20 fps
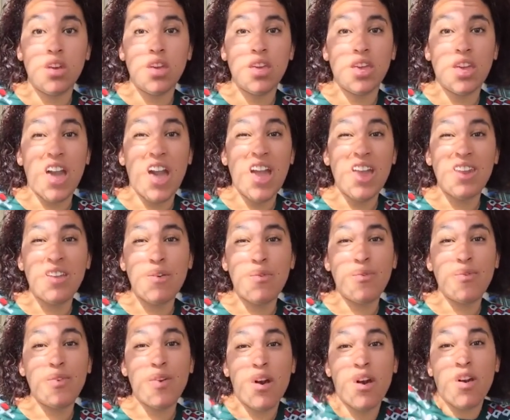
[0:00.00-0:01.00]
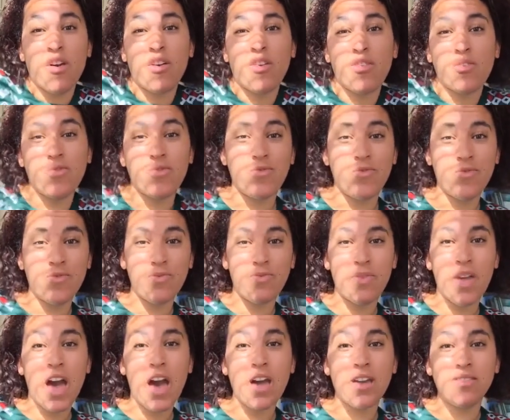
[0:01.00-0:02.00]
kind of are
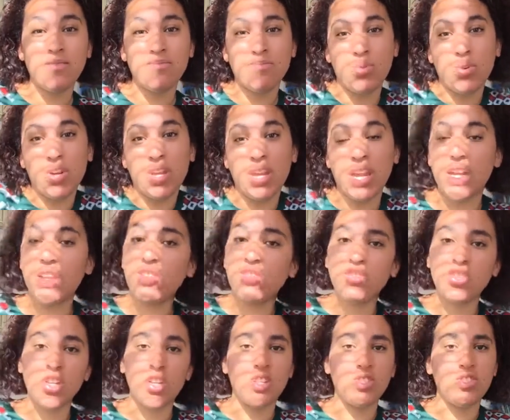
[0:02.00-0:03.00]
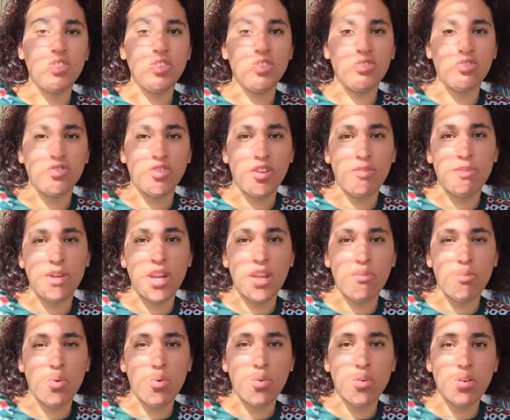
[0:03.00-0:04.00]
not putting energy into your dream
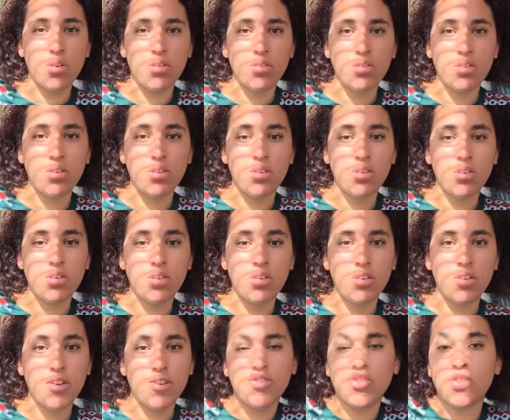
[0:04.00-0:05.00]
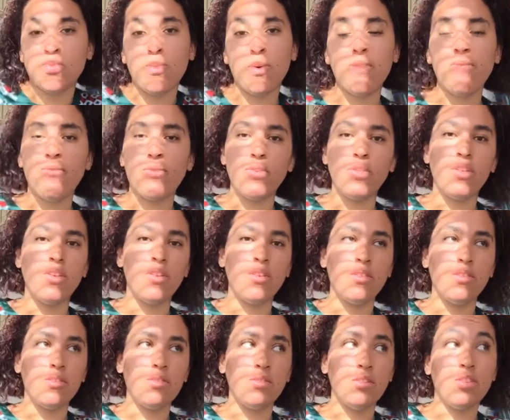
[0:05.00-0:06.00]
anymore. You just went for
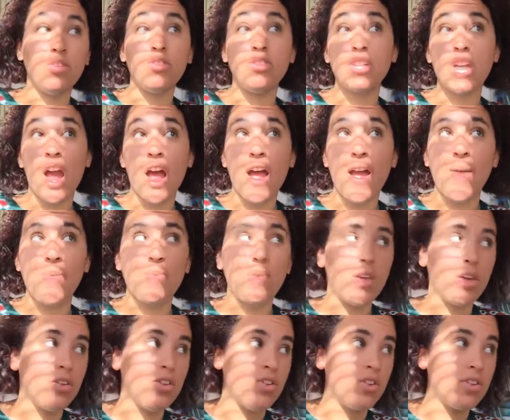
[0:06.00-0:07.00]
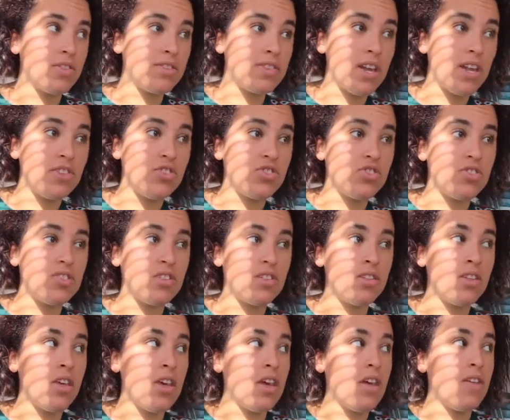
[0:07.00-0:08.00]
the good time, you could say, just
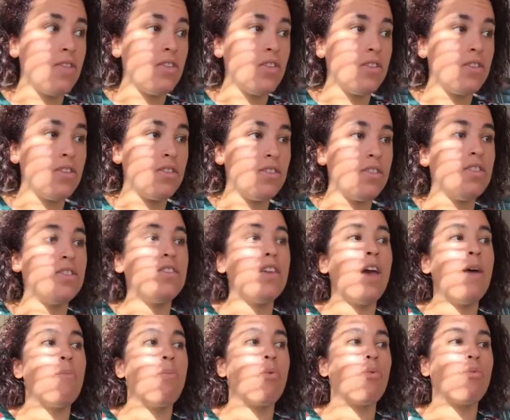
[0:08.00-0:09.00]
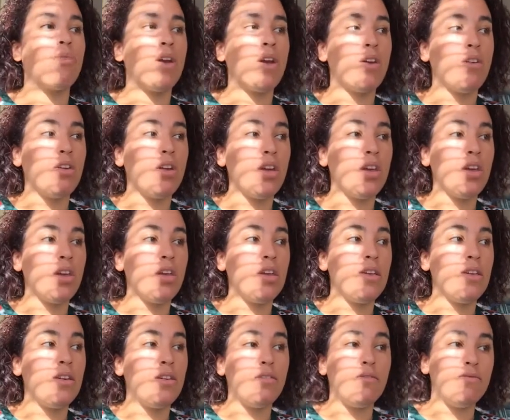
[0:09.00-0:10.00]
the
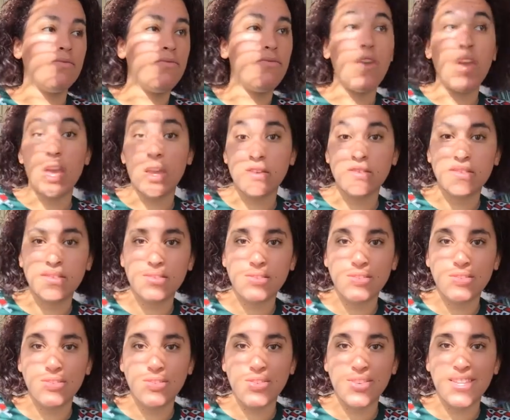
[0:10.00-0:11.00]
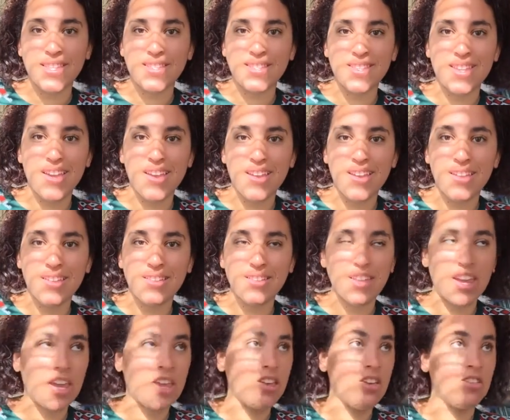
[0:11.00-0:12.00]
temporary fix, you could say.
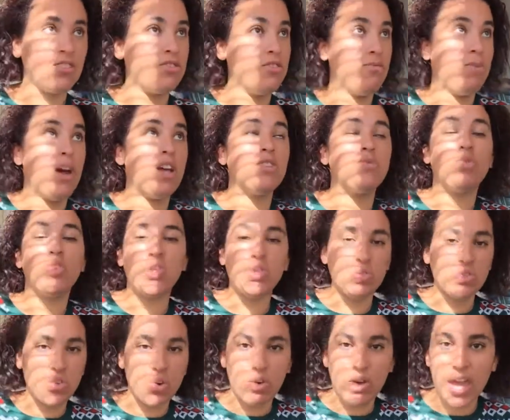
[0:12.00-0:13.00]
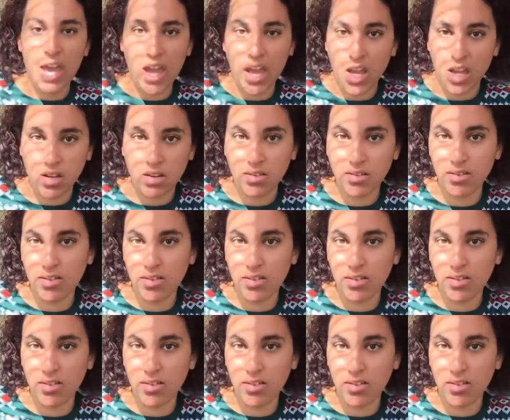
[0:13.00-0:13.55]
Like you might as well use cocaine,